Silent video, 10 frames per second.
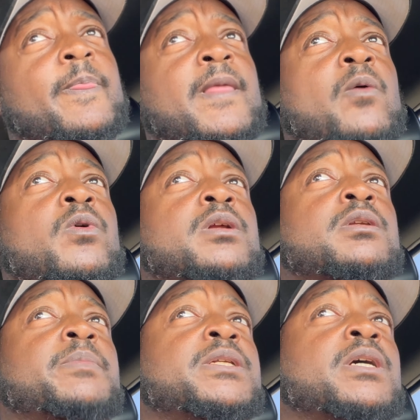I want it
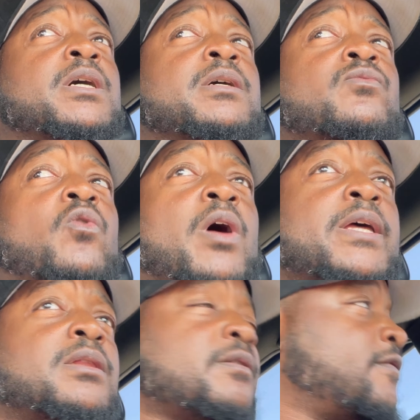to be done
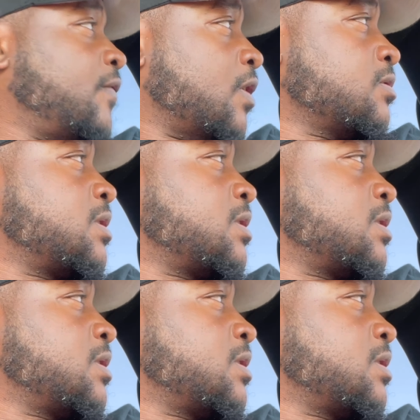right the first